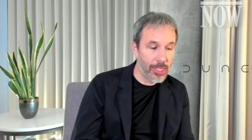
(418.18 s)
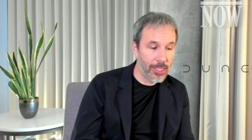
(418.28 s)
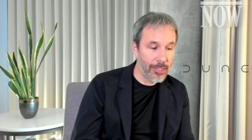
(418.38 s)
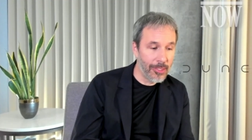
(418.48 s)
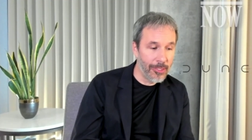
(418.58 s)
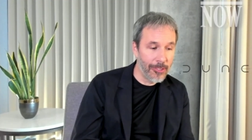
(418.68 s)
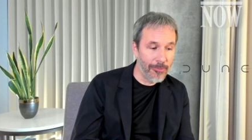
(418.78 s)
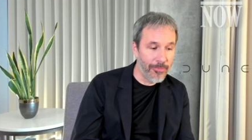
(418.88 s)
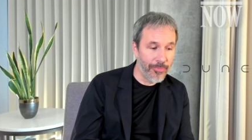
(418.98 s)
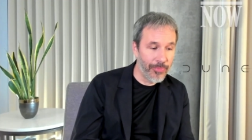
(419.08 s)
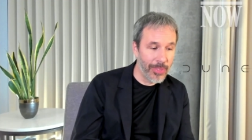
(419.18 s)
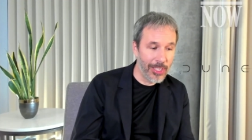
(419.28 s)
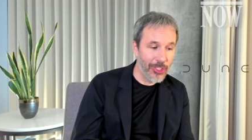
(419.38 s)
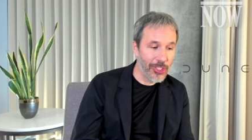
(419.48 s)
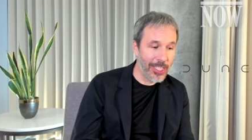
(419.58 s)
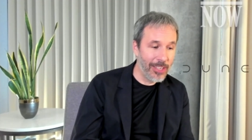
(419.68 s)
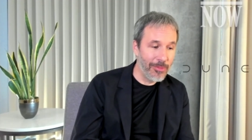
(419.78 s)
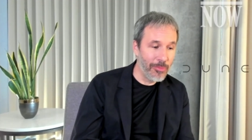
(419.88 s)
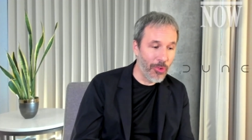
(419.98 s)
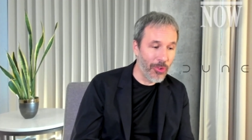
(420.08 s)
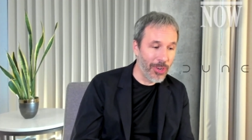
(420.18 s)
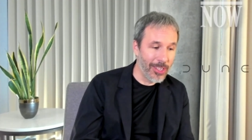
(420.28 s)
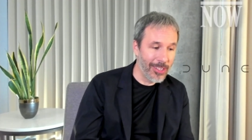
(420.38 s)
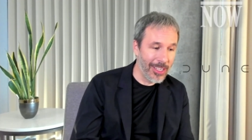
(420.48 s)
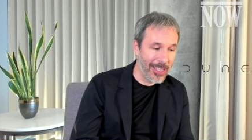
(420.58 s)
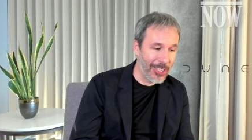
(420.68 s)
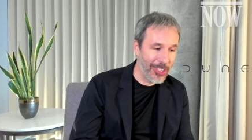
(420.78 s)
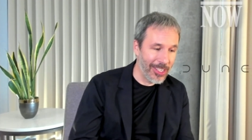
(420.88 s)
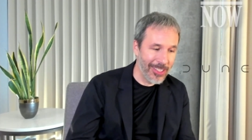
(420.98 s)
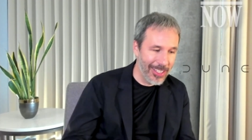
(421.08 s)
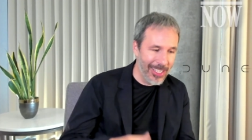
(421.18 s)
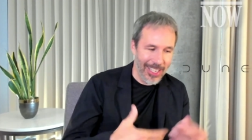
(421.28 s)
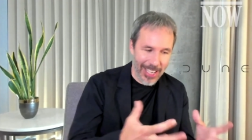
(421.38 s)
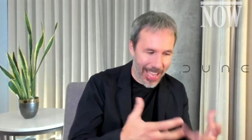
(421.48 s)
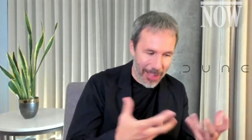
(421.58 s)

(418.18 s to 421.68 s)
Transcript: like um, it just gave me more uh, I,